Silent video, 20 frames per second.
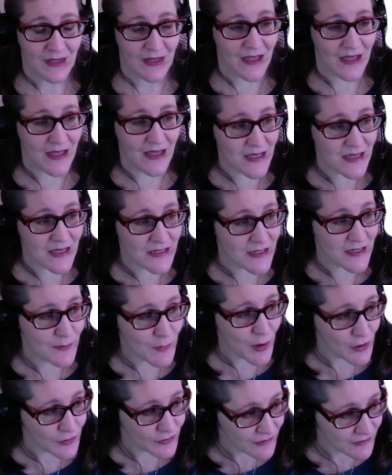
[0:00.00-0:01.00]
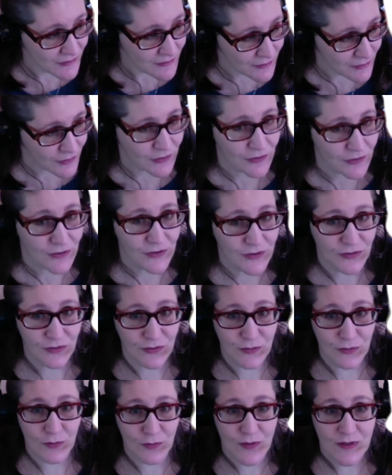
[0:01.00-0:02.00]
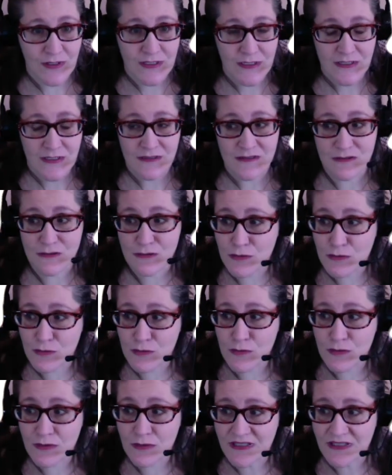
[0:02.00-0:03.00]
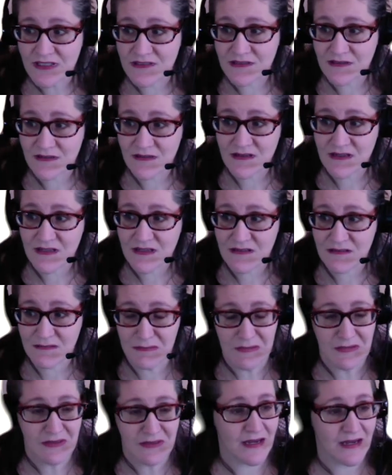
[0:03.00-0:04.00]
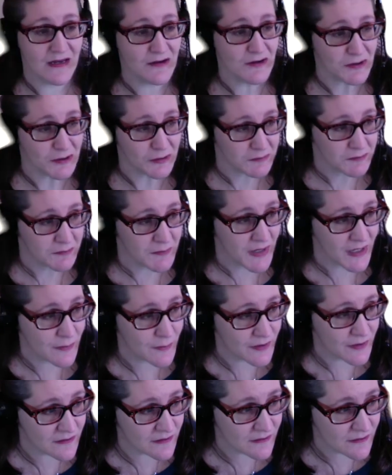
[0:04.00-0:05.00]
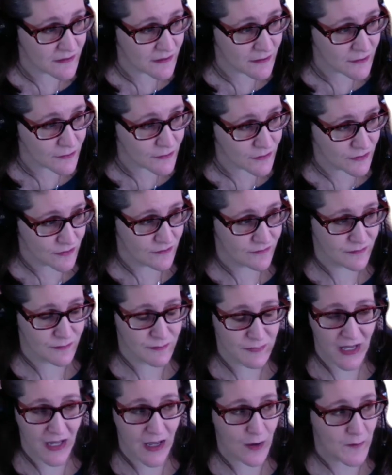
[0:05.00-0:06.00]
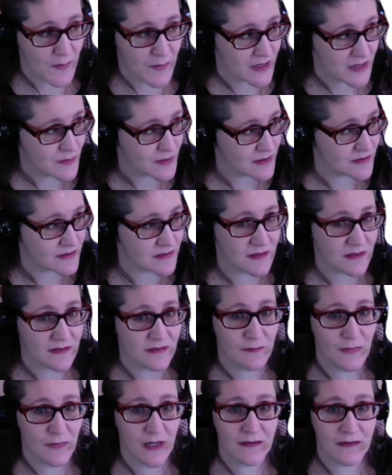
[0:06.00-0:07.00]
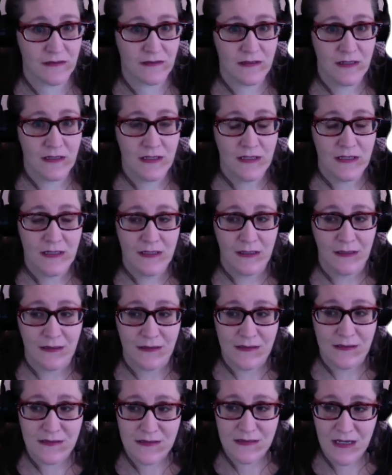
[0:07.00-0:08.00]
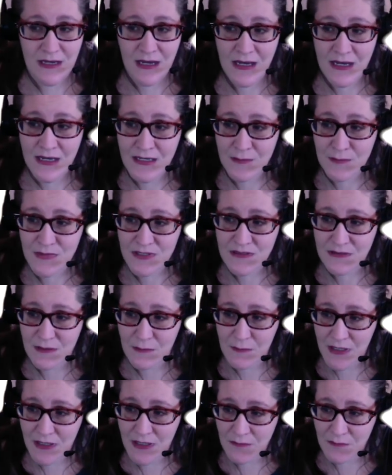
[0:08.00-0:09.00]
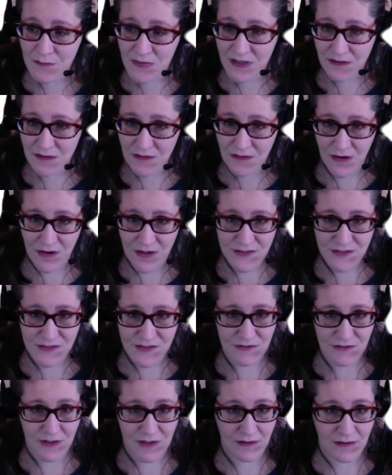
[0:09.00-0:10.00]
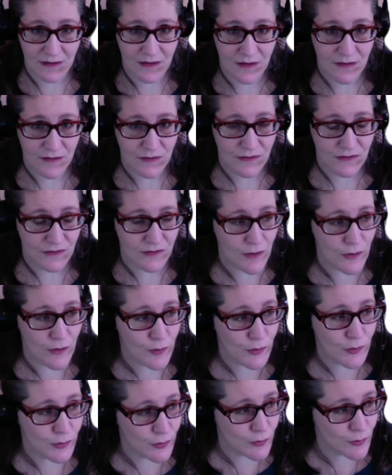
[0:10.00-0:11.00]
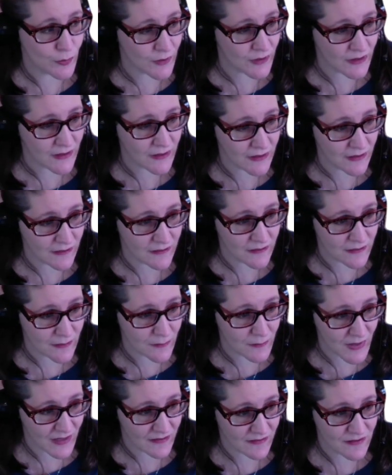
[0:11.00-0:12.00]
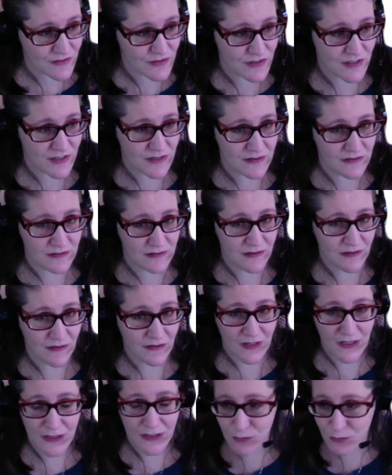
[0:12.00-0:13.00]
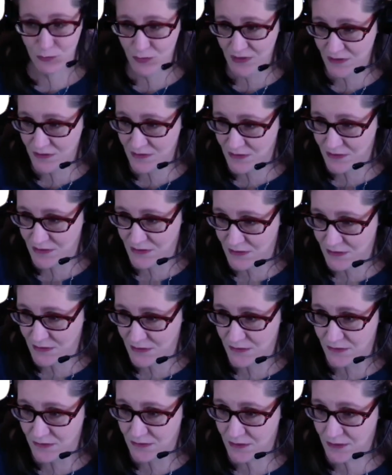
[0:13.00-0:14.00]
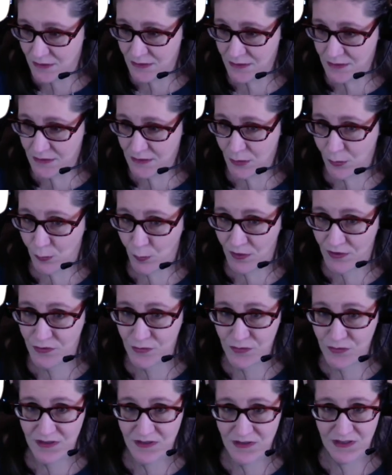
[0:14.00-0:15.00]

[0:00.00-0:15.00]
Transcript: And I'm also going to encourage you to listen to this later. Maybe it's a year or two from now. Maybe it's 6 months. Time is a man-made construct. So you're going to get the messages that you need to hear when you need to